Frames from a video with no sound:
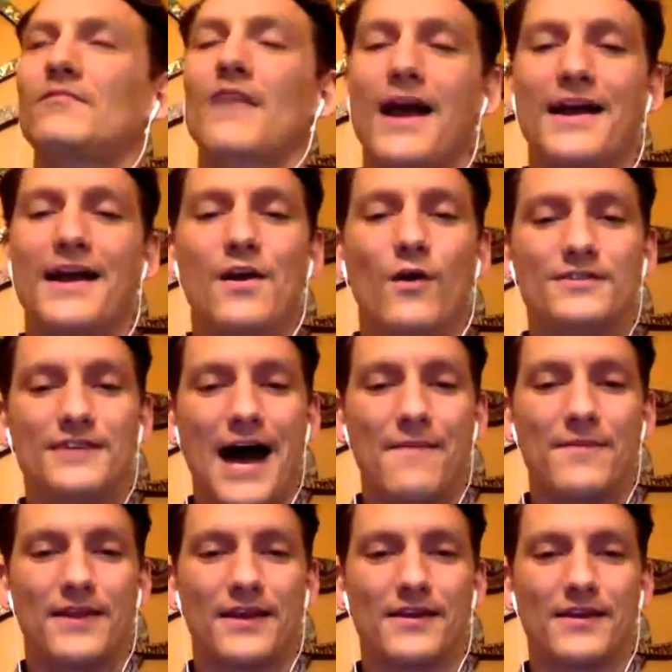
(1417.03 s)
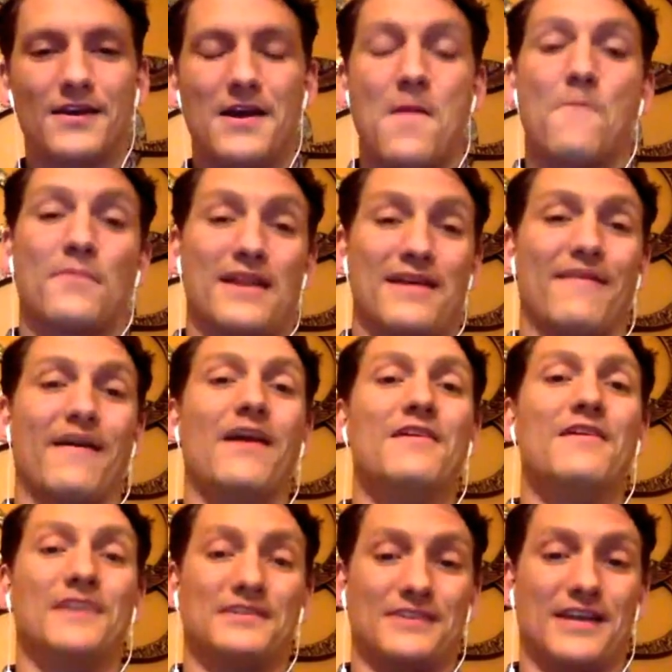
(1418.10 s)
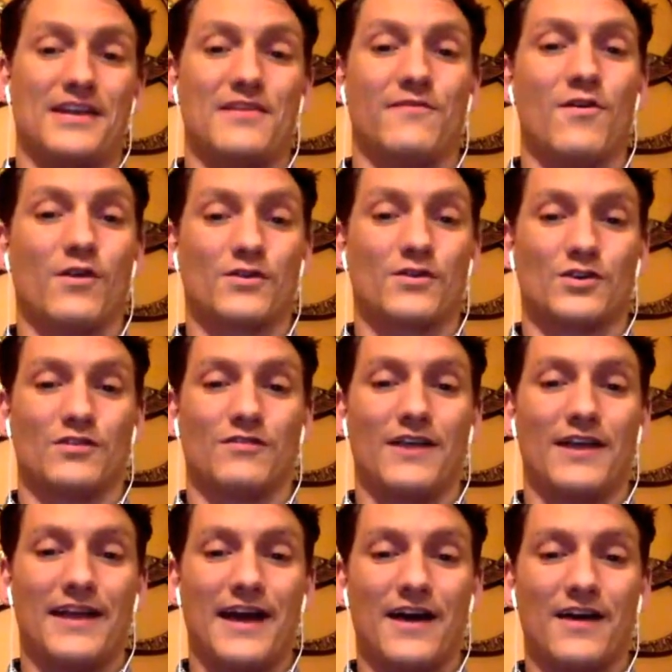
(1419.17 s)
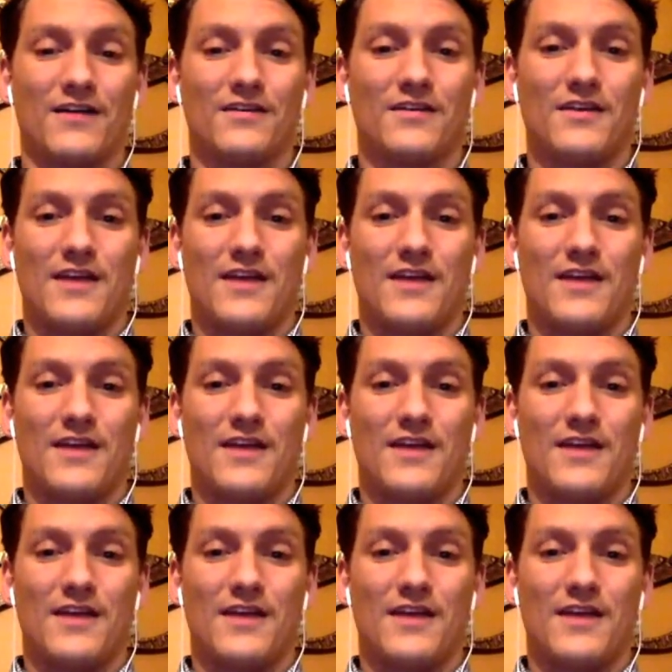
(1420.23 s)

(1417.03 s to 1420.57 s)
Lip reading: I know what's happening, but I've got other things I need to focus on right now.